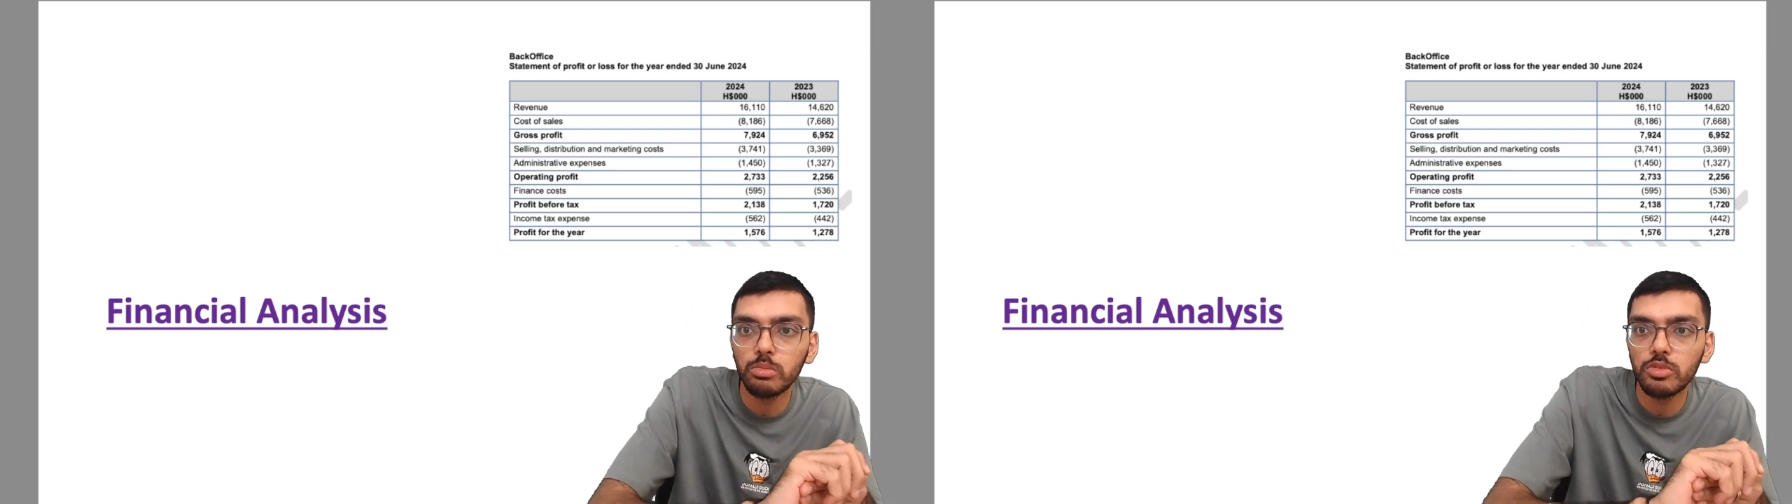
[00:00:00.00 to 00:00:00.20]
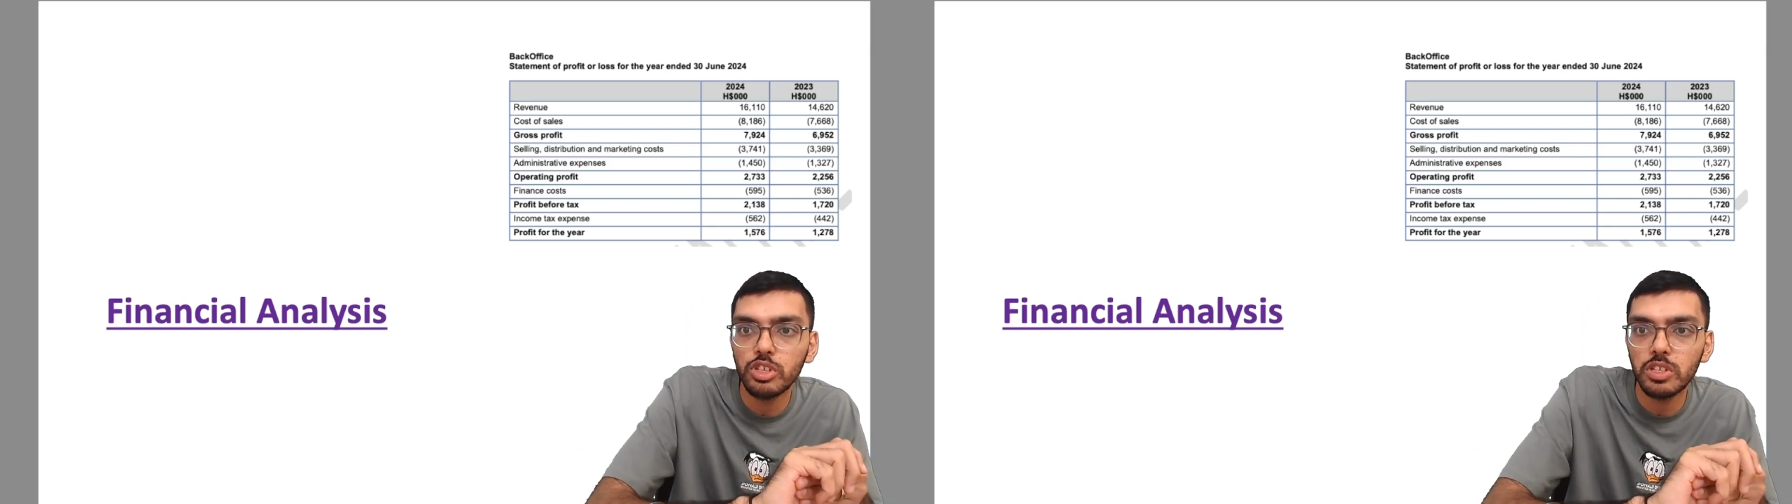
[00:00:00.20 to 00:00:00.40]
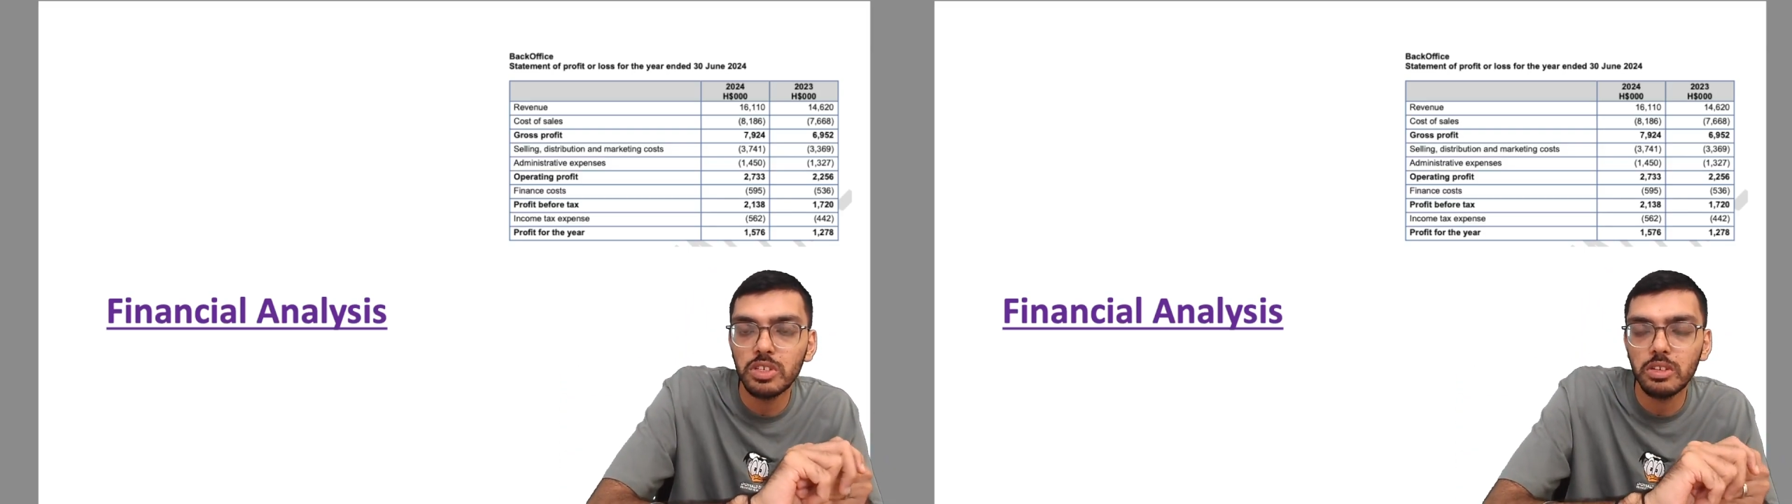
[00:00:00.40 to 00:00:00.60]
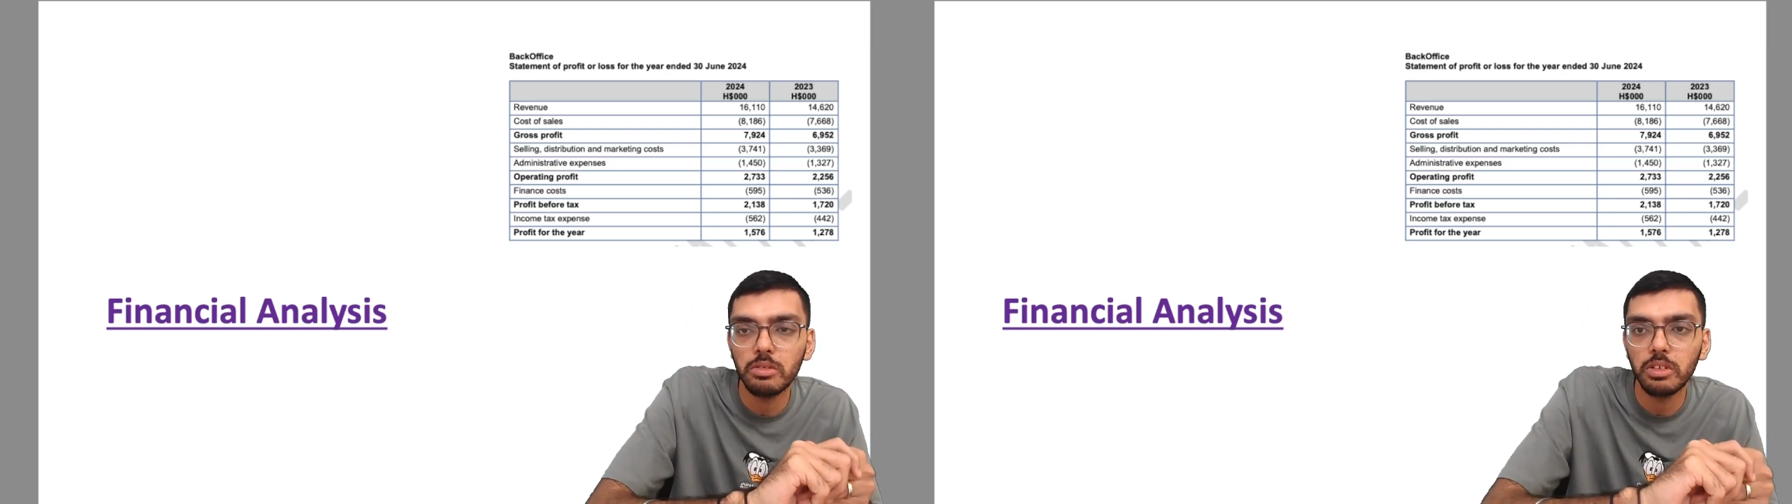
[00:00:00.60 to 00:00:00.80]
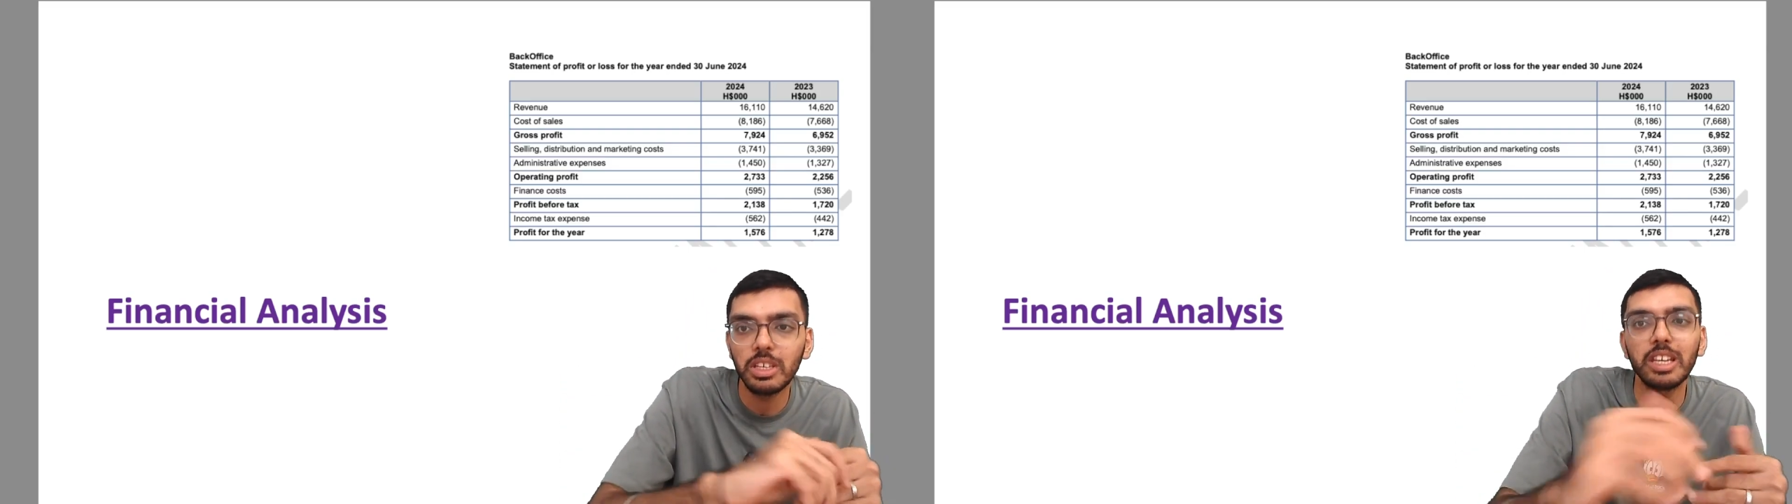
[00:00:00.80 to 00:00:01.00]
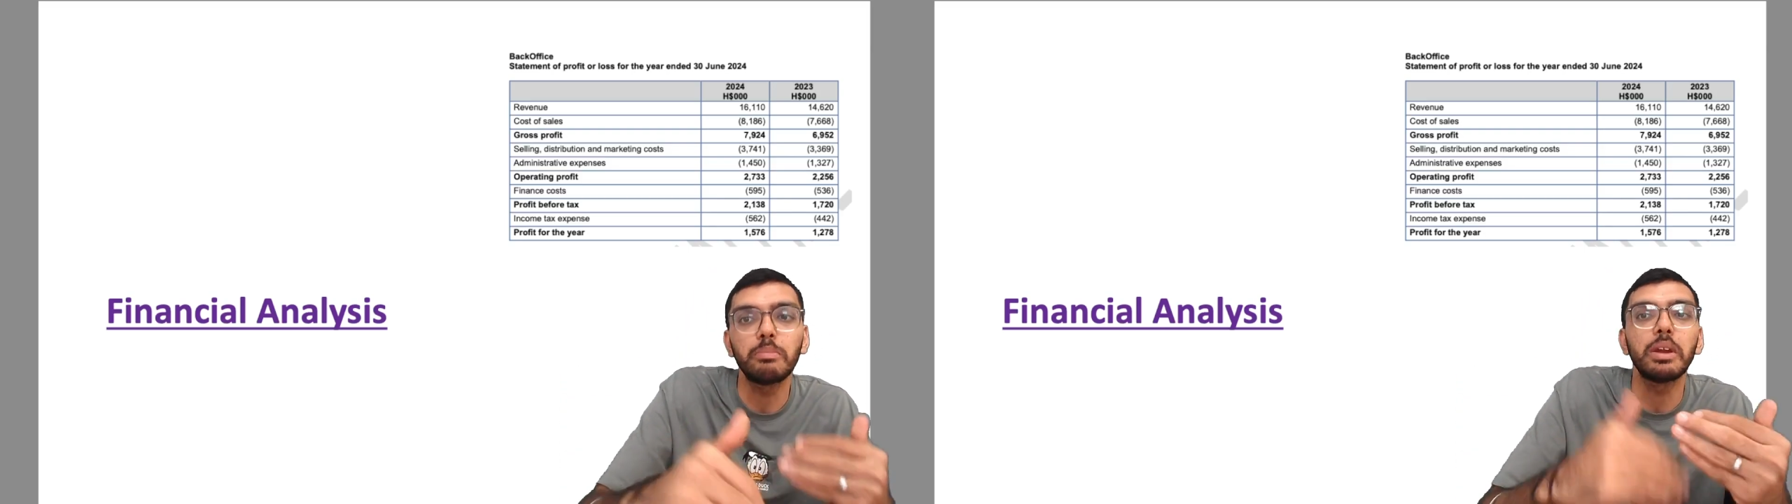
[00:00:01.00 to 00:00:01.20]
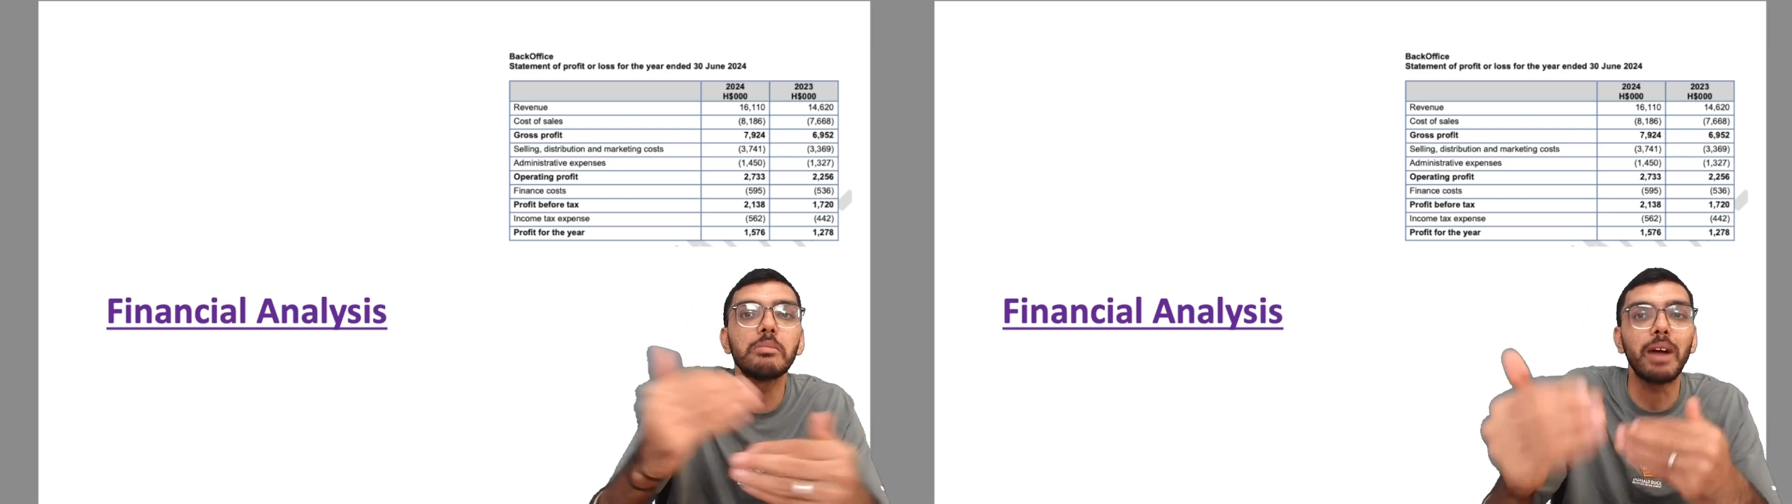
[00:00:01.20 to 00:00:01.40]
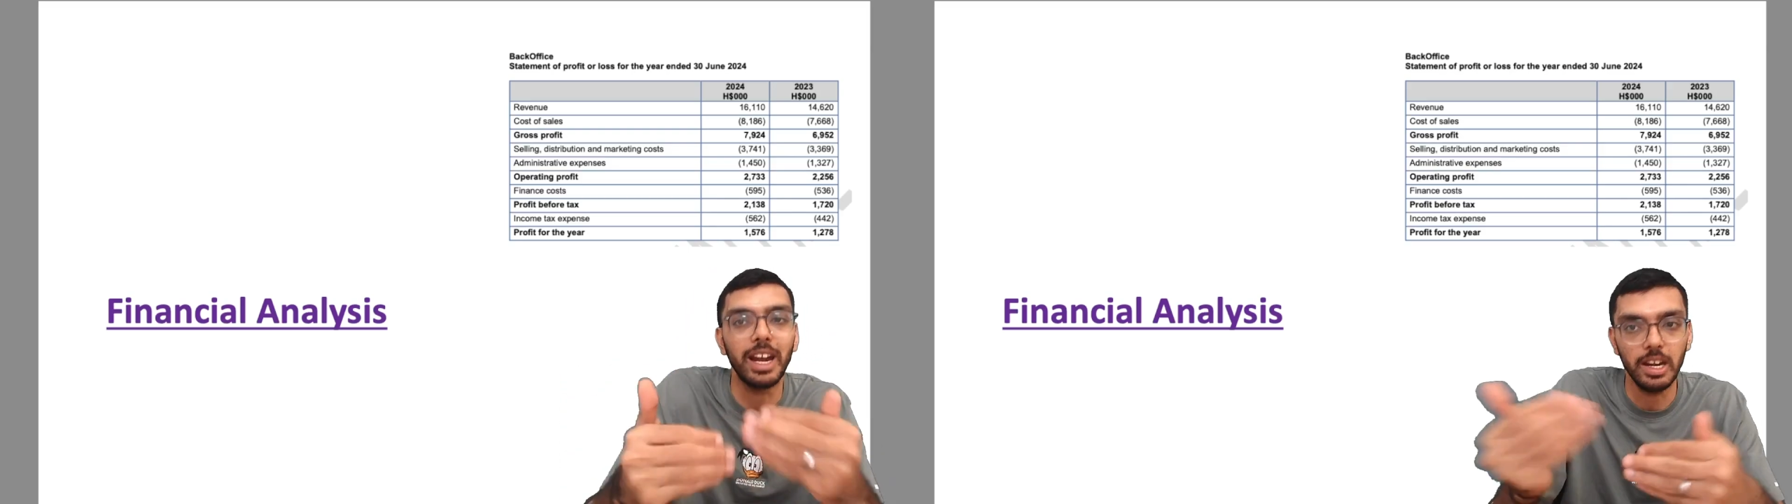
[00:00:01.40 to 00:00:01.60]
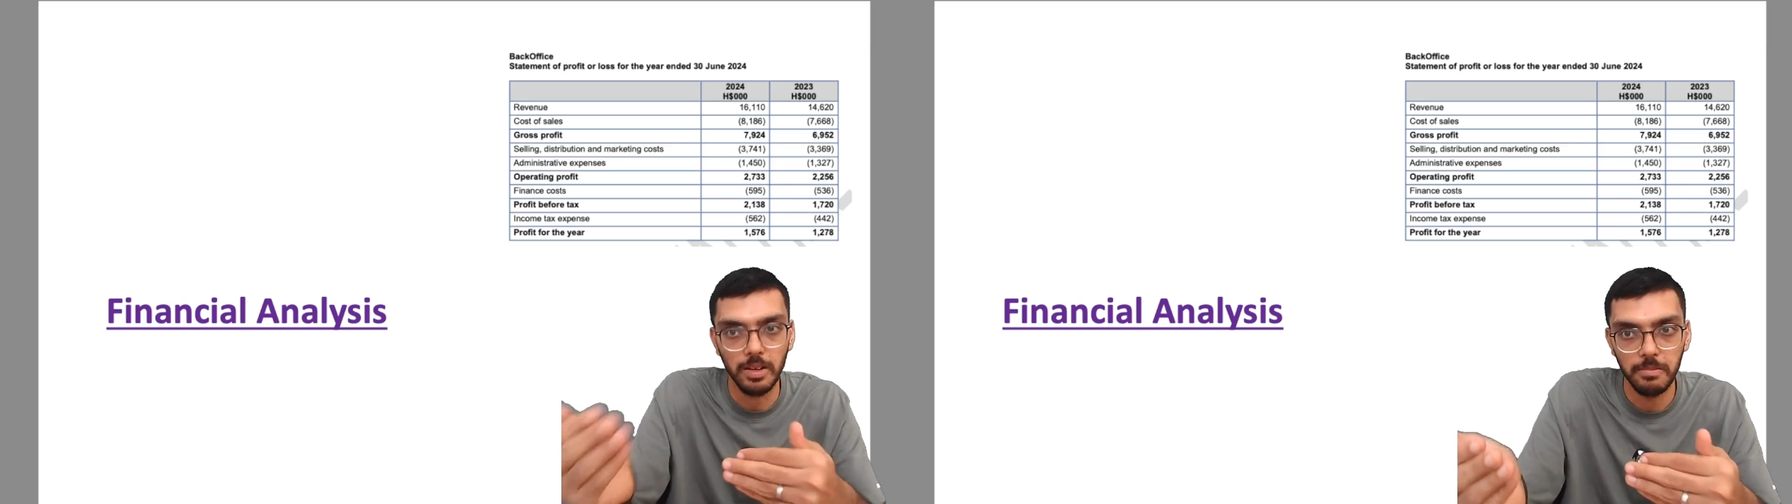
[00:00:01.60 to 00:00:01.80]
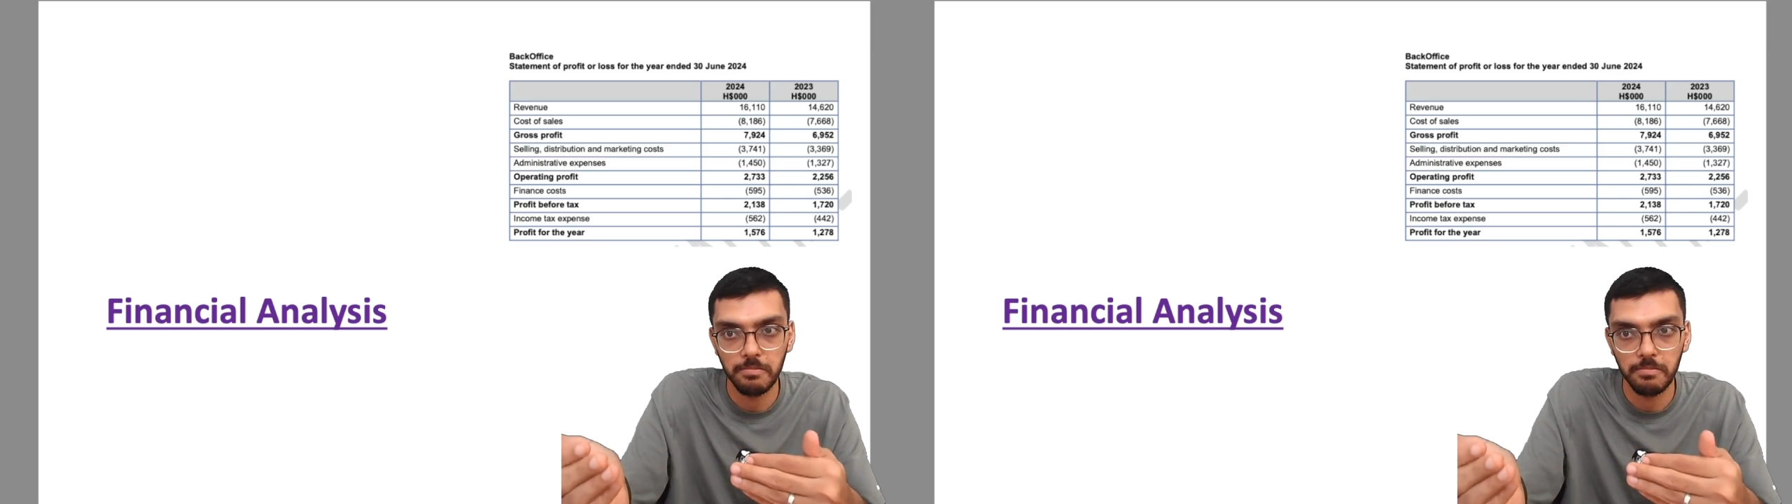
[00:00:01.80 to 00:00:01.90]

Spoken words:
just keep in mind.